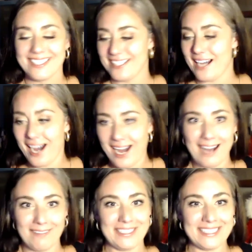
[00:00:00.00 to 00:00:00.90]

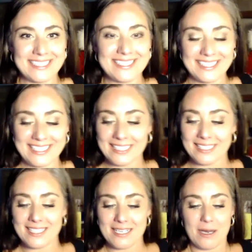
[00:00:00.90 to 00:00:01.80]

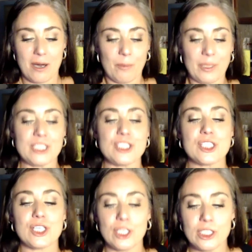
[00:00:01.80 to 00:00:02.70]
obviously, but it's
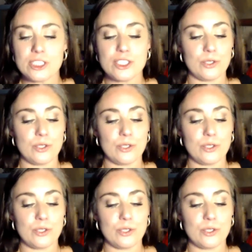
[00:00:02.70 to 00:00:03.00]
good